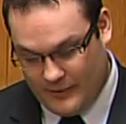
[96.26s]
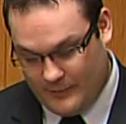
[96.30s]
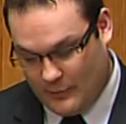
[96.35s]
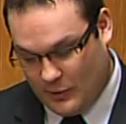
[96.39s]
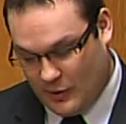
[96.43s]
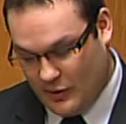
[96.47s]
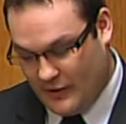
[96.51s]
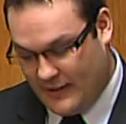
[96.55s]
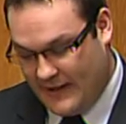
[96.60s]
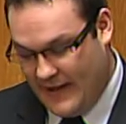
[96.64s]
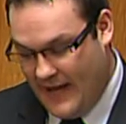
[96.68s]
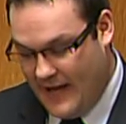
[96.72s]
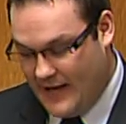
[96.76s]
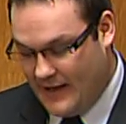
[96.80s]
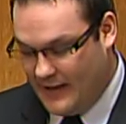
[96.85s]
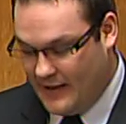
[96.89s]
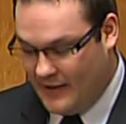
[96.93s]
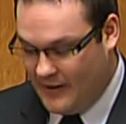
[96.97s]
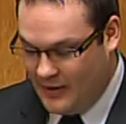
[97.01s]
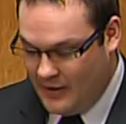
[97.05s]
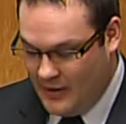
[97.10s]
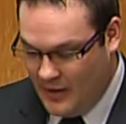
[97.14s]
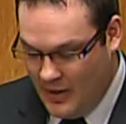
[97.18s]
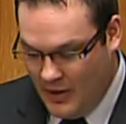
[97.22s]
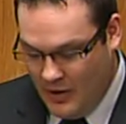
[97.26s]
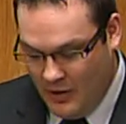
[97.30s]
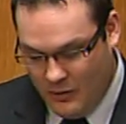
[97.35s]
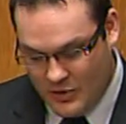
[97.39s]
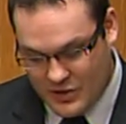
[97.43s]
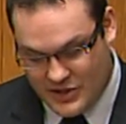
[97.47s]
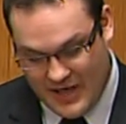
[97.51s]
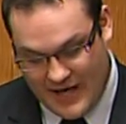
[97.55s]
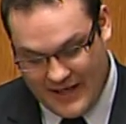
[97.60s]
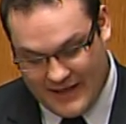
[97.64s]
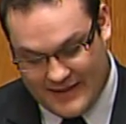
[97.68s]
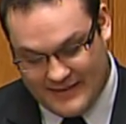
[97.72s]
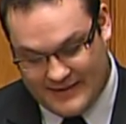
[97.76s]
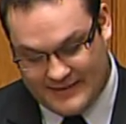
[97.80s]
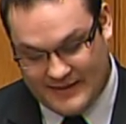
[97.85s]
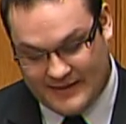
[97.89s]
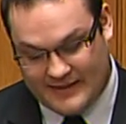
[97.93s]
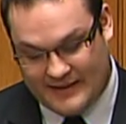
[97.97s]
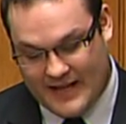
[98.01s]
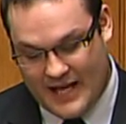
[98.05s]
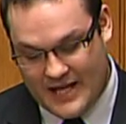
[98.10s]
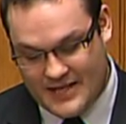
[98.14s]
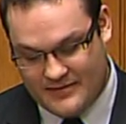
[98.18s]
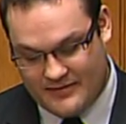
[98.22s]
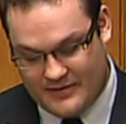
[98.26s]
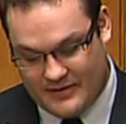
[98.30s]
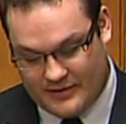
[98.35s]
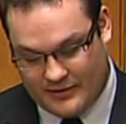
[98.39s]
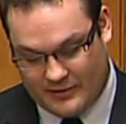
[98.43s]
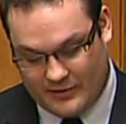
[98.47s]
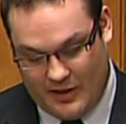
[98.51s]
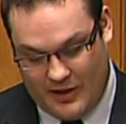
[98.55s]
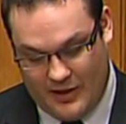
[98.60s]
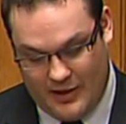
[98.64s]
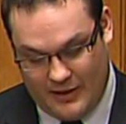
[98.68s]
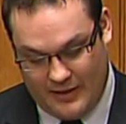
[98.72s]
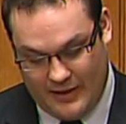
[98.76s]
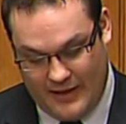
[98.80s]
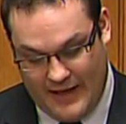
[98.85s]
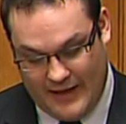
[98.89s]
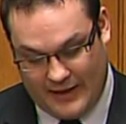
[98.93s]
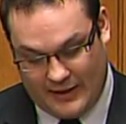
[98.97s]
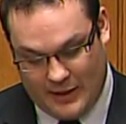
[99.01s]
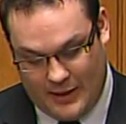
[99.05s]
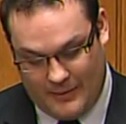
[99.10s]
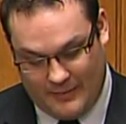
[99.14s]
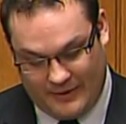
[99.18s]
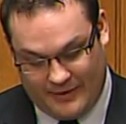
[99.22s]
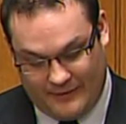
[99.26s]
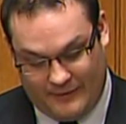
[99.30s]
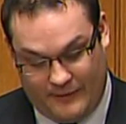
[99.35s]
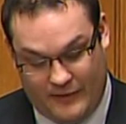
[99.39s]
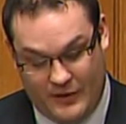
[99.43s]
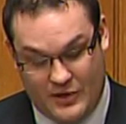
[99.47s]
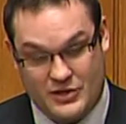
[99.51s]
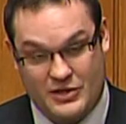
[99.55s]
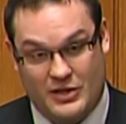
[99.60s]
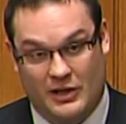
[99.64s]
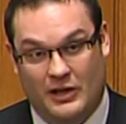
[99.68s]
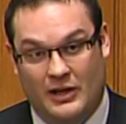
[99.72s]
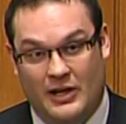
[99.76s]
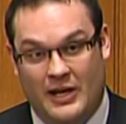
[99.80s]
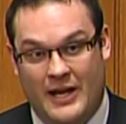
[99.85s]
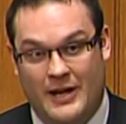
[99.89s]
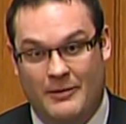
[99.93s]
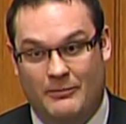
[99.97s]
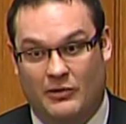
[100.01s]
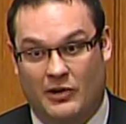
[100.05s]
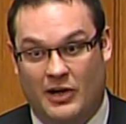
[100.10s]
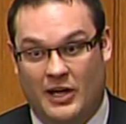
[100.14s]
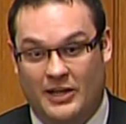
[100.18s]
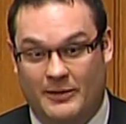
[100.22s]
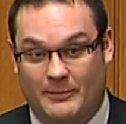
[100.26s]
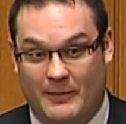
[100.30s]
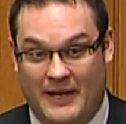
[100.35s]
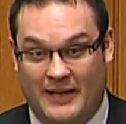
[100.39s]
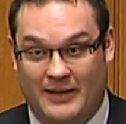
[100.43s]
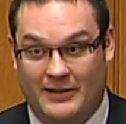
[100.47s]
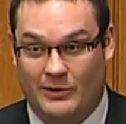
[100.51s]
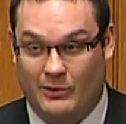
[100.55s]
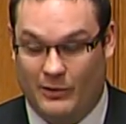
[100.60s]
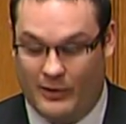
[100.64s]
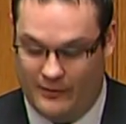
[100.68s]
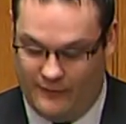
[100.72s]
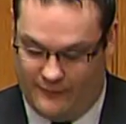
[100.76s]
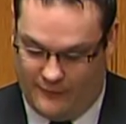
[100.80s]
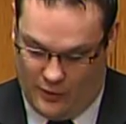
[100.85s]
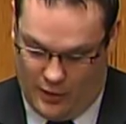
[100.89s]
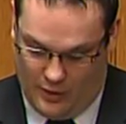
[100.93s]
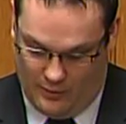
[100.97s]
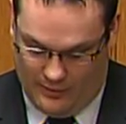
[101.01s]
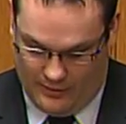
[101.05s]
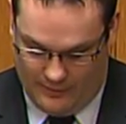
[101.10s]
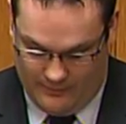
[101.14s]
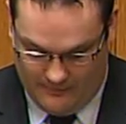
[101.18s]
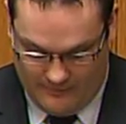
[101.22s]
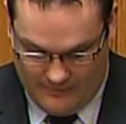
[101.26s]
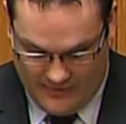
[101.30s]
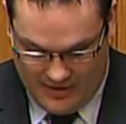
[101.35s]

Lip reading: Board of Canada, which highlights Saskatchewan's strong economic future and prospects going forward.